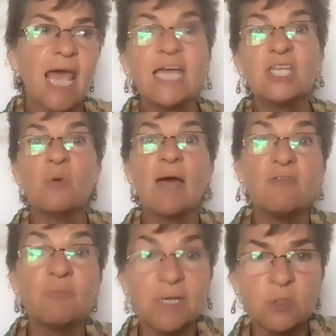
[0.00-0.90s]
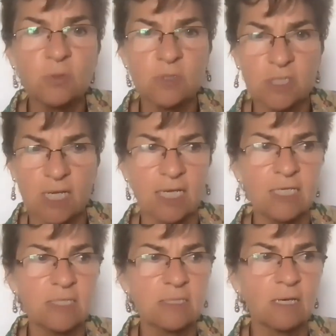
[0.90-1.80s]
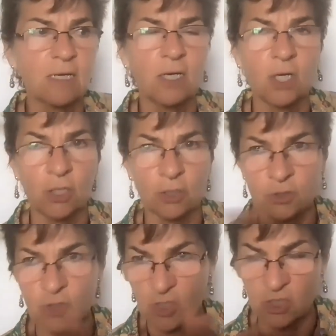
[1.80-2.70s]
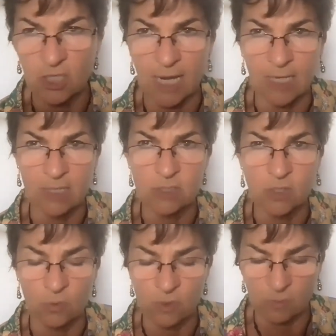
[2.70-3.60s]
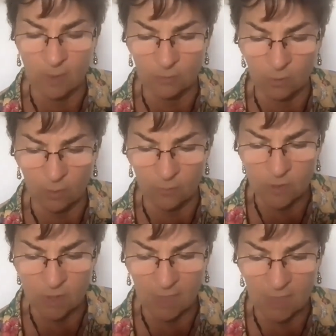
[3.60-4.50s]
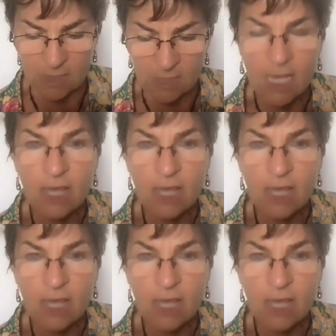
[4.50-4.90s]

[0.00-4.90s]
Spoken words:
And you have petrol states, such as those around the Gulf states,